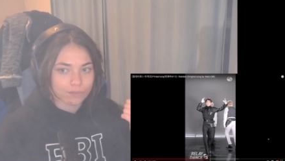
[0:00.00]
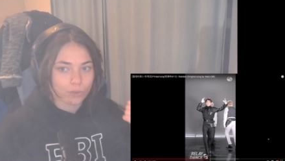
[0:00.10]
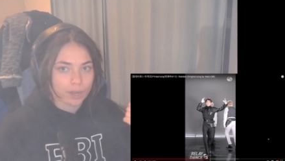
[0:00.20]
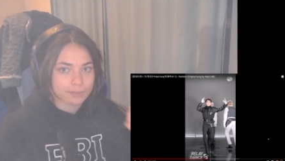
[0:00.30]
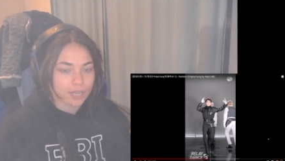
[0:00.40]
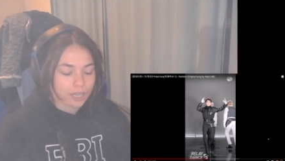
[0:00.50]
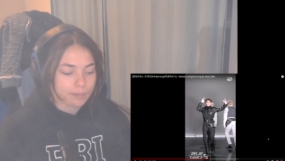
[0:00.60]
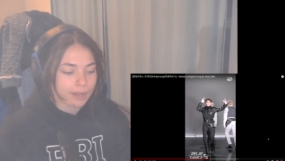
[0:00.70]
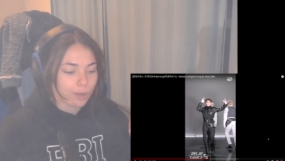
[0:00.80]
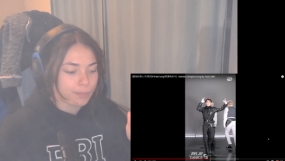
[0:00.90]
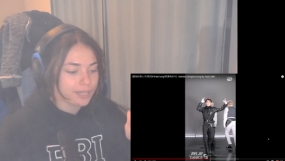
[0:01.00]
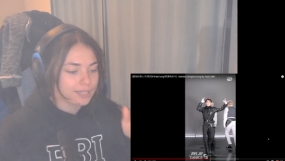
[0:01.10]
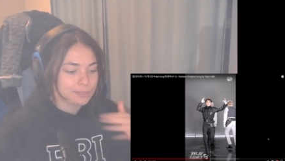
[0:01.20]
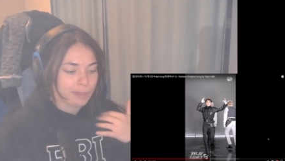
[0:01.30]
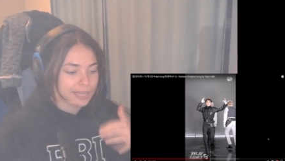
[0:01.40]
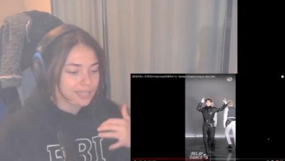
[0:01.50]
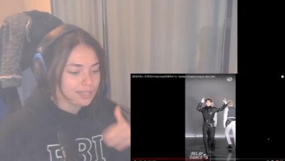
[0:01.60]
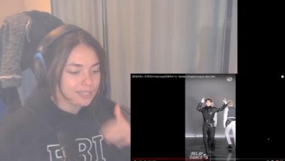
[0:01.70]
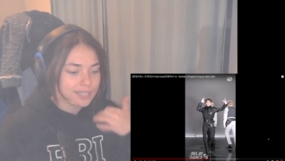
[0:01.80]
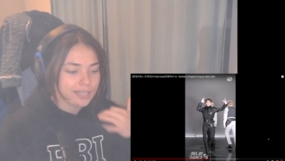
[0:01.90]
what I'm talking about because
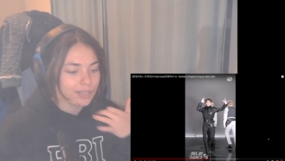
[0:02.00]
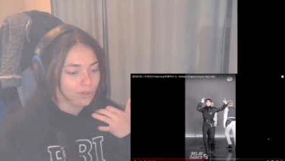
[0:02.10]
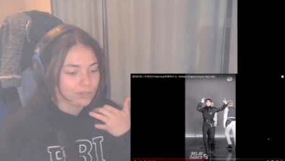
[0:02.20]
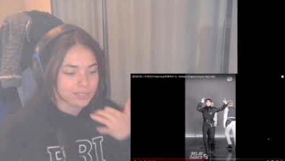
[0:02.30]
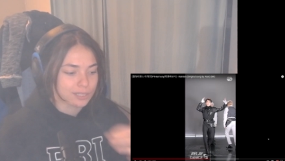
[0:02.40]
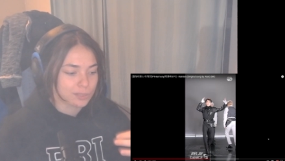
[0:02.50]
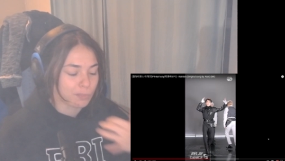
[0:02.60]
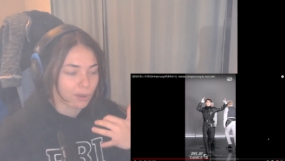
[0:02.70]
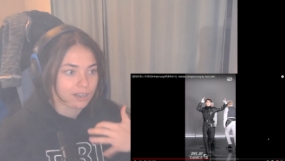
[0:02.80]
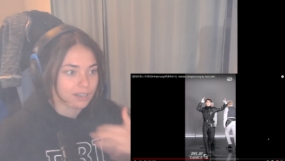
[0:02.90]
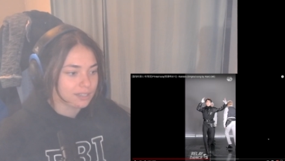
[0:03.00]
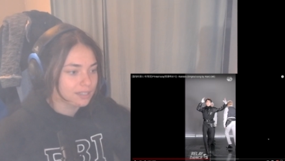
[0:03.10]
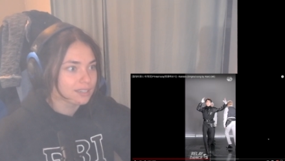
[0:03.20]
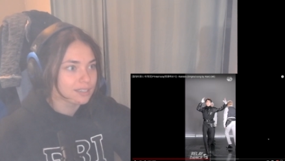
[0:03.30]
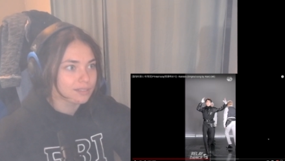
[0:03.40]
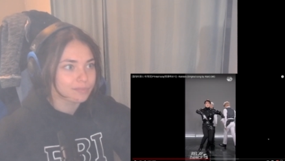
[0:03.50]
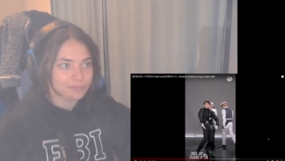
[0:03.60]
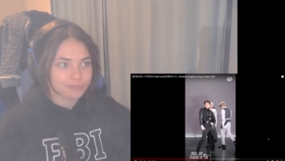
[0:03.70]
Baekhyun kills this part. Ooh.